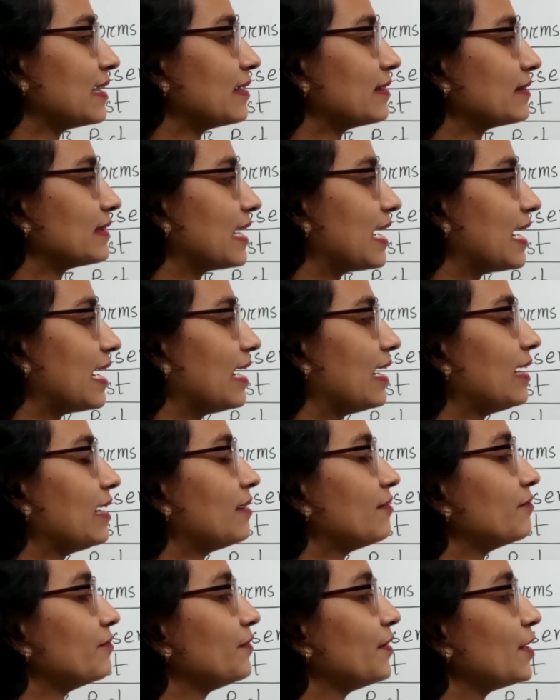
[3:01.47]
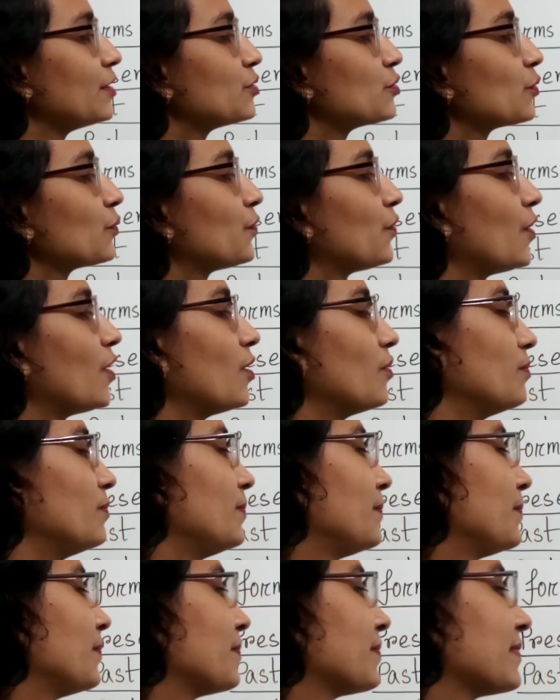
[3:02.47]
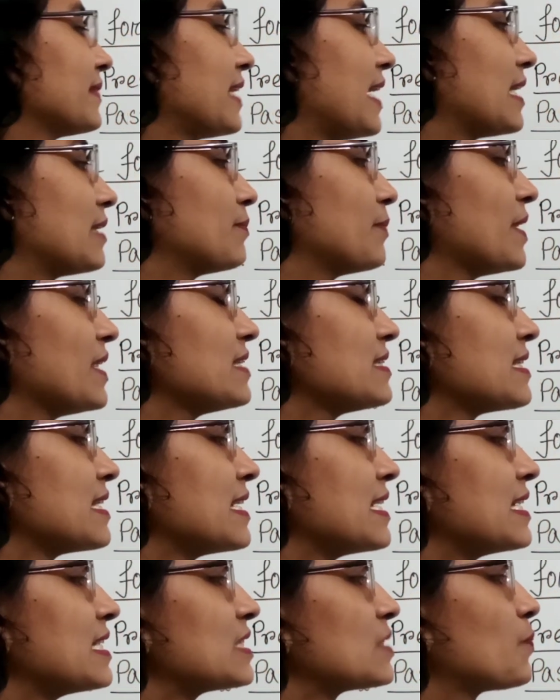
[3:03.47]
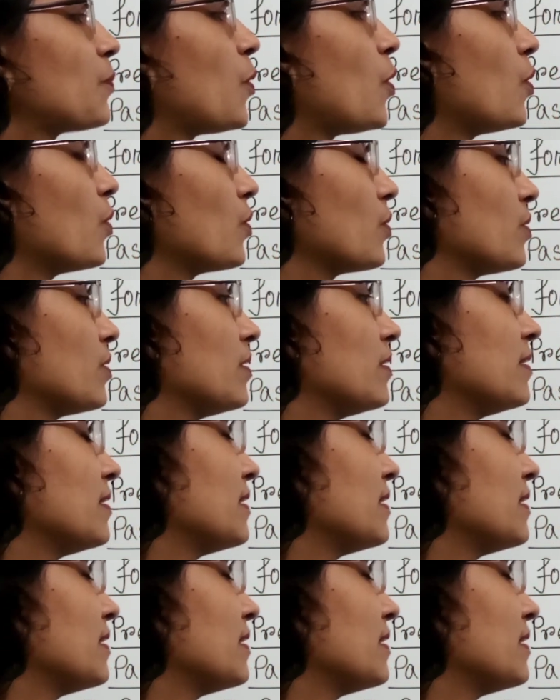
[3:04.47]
the V2 form. That means spoke.